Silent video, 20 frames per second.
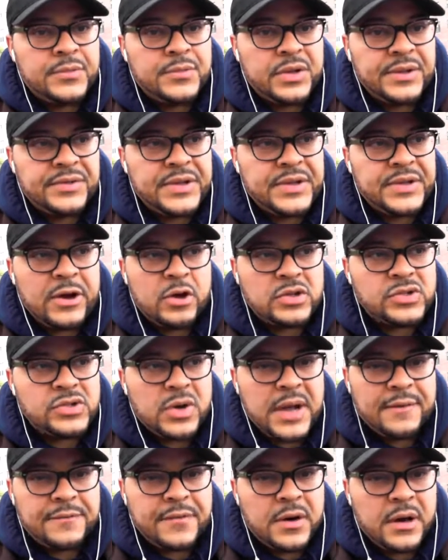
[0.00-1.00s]
They also
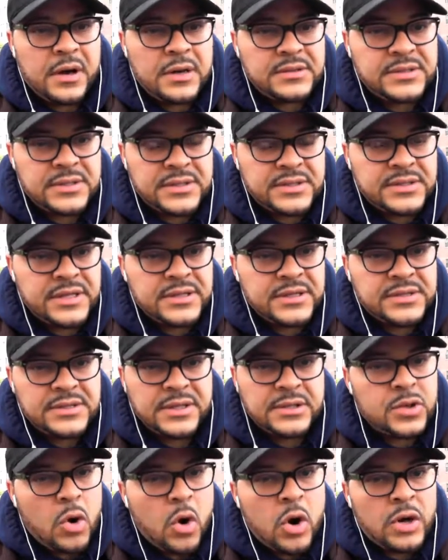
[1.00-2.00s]
have
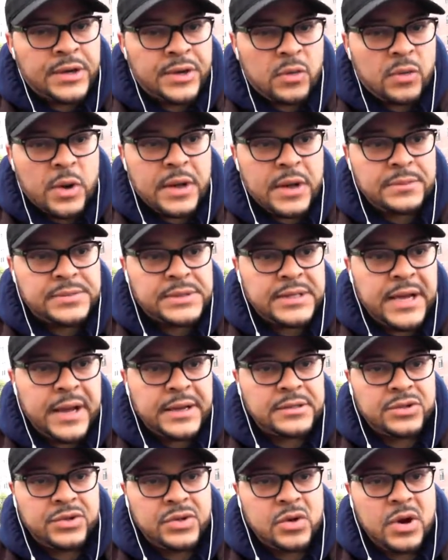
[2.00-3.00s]
statistics on the
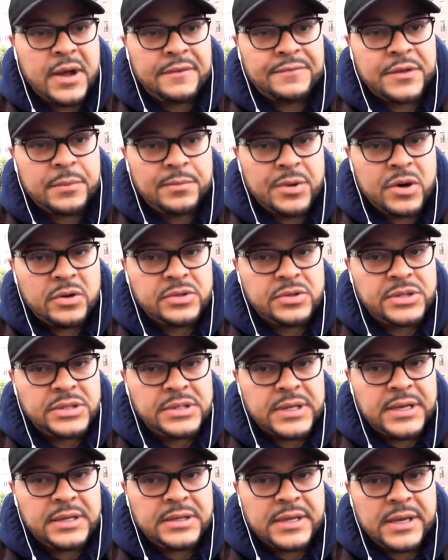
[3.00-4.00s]
website, so you don't have to purchase
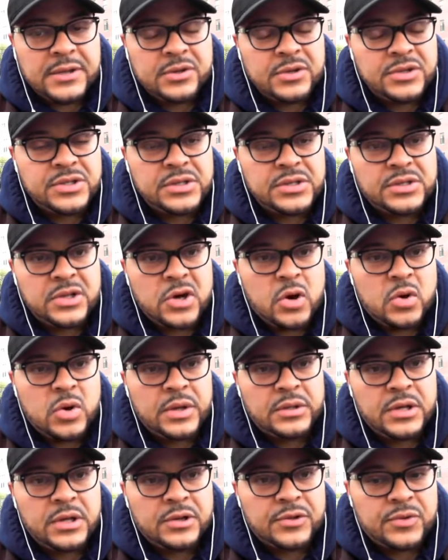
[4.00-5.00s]
anything. You just go
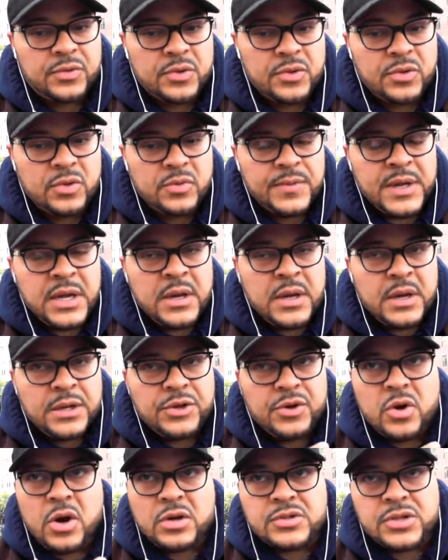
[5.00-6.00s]
and look through.
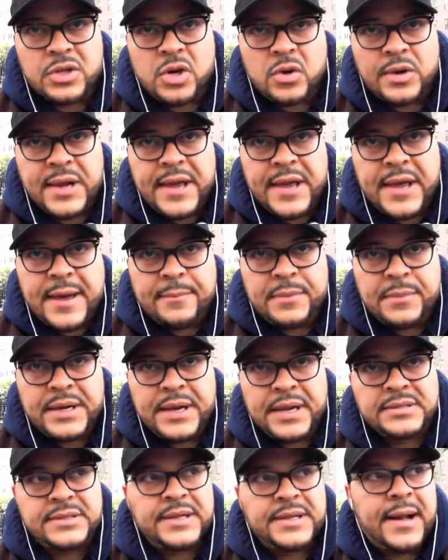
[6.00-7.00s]
You can also go to
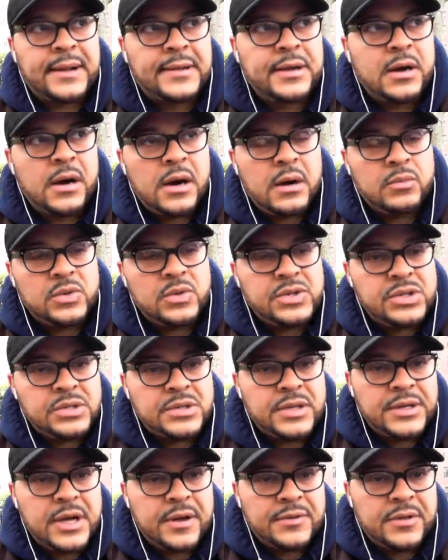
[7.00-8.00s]
MNS.com, which is
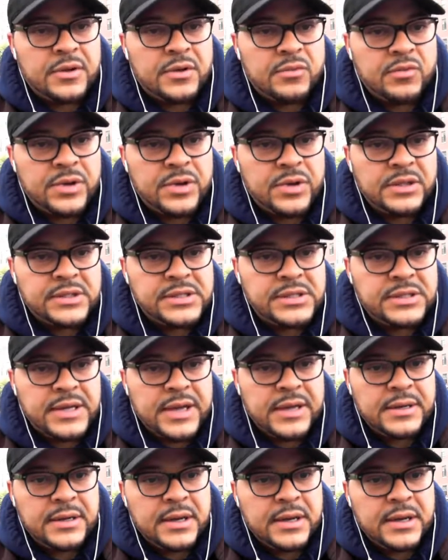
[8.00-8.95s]
another real estate